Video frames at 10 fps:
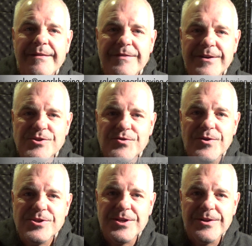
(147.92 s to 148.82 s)
Fingers
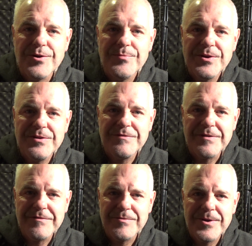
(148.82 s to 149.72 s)
crossed that it'll all be good
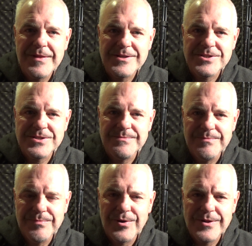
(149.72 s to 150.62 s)
for everyone that's
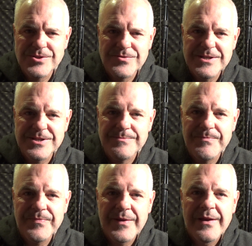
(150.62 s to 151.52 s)
bought this razor.
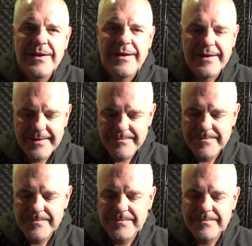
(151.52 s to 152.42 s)

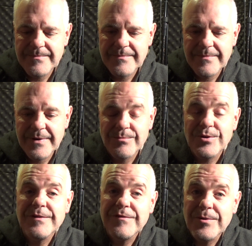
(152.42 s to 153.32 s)
I'm
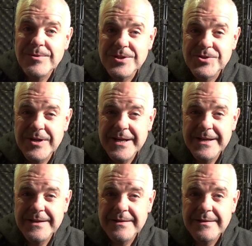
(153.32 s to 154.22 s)
looking forward to
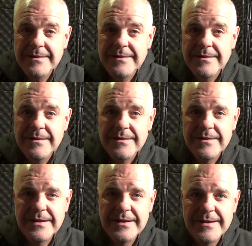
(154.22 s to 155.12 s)
trying
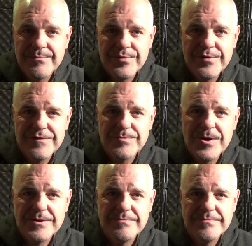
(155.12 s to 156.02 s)
the improved
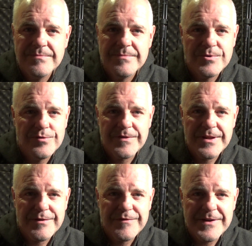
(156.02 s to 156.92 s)
one.
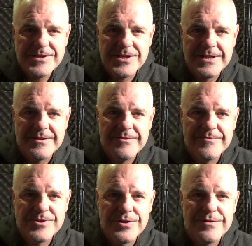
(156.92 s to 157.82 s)
Hopefully they'll fix
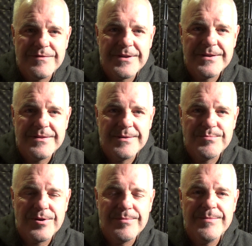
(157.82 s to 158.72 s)
and resolve the
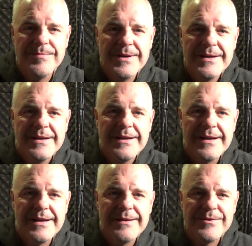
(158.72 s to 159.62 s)
problem,
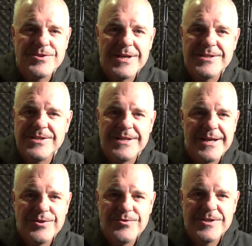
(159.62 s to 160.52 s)
because it is
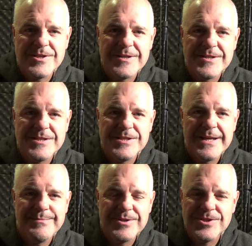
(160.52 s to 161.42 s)
a good razor, as I
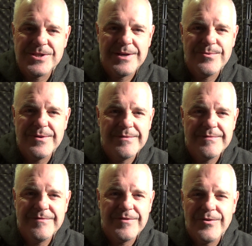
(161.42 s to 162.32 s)
said, but just that one
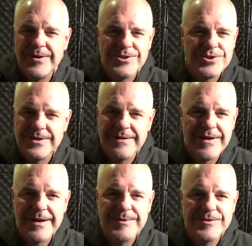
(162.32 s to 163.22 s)
fault, it shouldn't
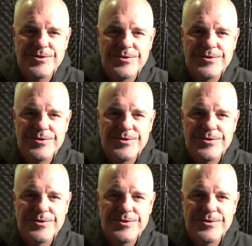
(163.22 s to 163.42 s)
have happened.